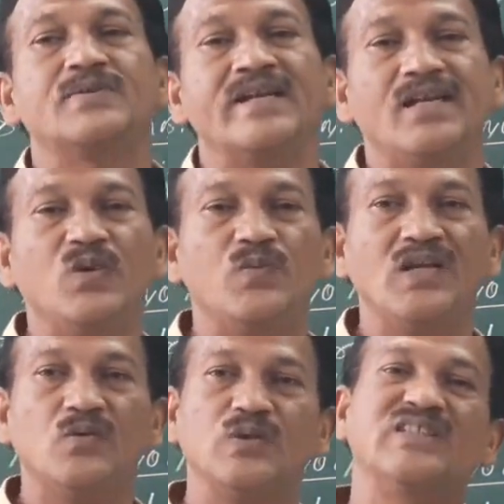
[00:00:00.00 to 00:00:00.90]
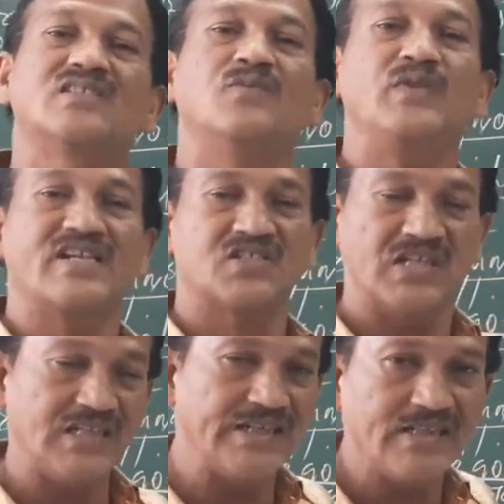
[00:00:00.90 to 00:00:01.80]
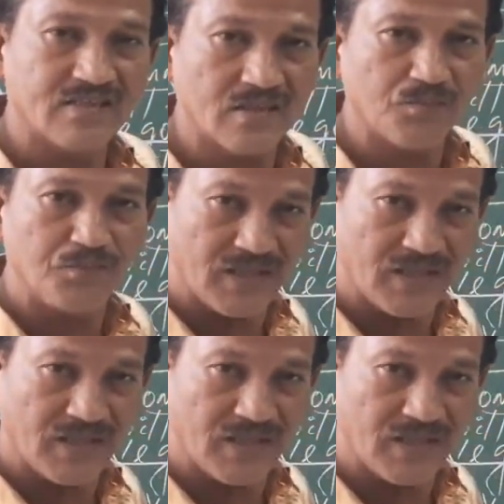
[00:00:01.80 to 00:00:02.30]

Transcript: a new bill with some extending some